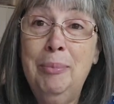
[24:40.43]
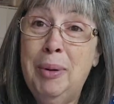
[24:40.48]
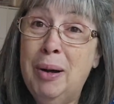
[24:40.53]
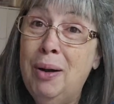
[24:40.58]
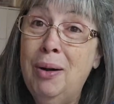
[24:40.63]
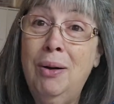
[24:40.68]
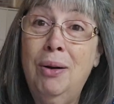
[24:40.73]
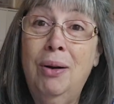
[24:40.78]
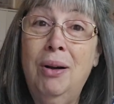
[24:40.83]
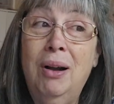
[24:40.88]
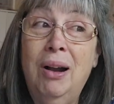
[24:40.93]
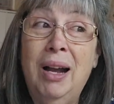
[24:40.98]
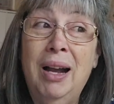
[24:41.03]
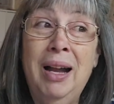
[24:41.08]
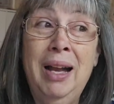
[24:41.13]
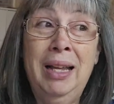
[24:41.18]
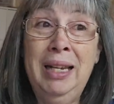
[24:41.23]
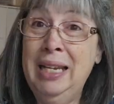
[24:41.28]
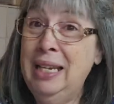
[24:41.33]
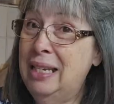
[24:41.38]
but
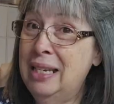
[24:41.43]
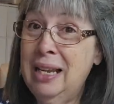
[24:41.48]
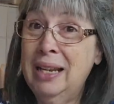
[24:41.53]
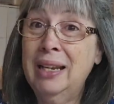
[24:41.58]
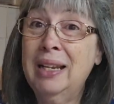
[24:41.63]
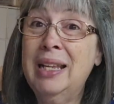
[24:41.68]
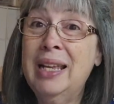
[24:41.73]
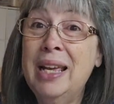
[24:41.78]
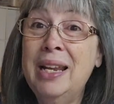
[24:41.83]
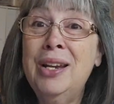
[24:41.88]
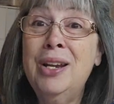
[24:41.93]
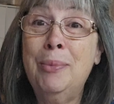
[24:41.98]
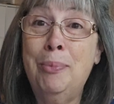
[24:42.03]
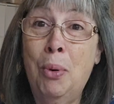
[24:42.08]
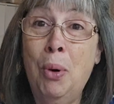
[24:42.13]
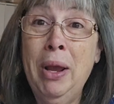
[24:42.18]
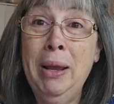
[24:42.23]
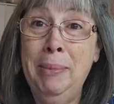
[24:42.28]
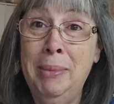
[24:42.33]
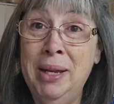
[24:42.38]
I need to get an
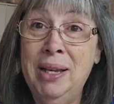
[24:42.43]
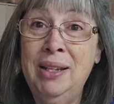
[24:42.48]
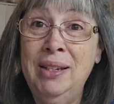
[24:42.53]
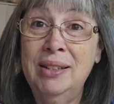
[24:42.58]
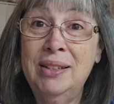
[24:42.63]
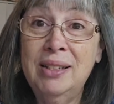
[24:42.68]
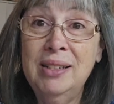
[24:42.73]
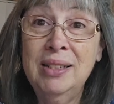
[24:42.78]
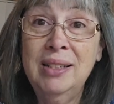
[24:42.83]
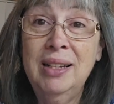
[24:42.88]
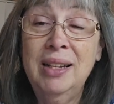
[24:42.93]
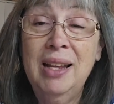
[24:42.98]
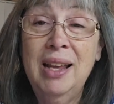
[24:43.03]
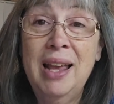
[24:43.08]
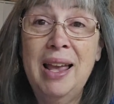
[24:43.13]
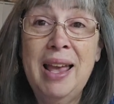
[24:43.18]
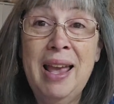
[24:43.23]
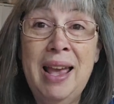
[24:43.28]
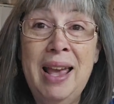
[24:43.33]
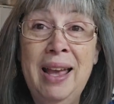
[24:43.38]
appointment
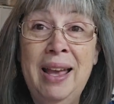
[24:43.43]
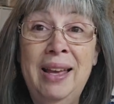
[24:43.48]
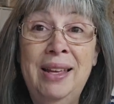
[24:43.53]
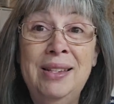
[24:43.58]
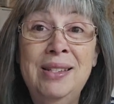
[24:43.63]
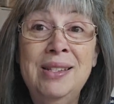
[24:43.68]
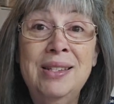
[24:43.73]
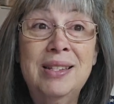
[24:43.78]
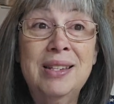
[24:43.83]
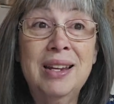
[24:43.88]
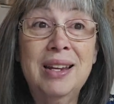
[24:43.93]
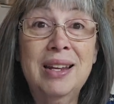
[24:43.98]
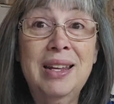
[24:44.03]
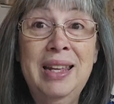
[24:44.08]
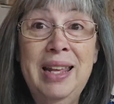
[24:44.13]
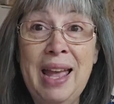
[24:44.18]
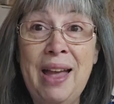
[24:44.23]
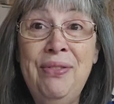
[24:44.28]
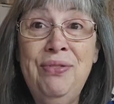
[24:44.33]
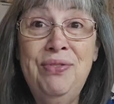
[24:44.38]
and
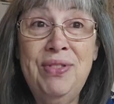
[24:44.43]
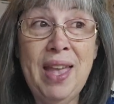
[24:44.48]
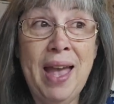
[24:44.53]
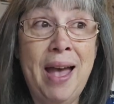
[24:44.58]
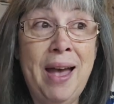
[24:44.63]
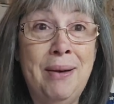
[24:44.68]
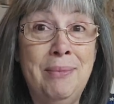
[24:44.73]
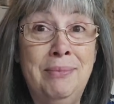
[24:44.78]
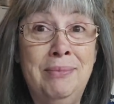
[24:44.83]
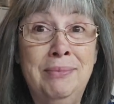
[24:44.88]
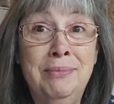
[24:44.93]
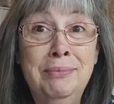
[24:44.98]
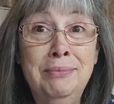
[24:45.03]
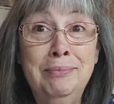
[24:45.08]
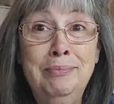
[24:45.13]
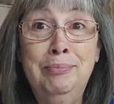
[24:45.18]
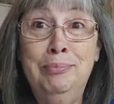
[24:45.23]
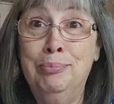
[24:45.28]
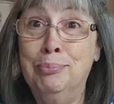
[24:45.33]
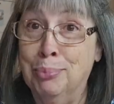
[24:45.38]
get them
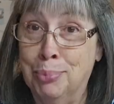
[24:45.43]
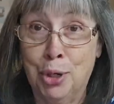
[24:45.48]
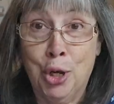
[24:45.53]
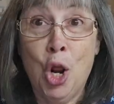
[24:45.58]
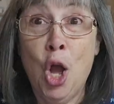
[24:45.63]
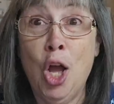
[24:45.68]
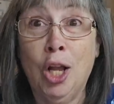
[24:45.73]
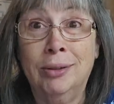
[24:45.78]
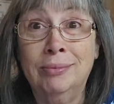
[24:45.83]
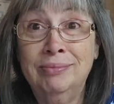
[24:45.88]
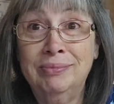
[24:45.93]
put on.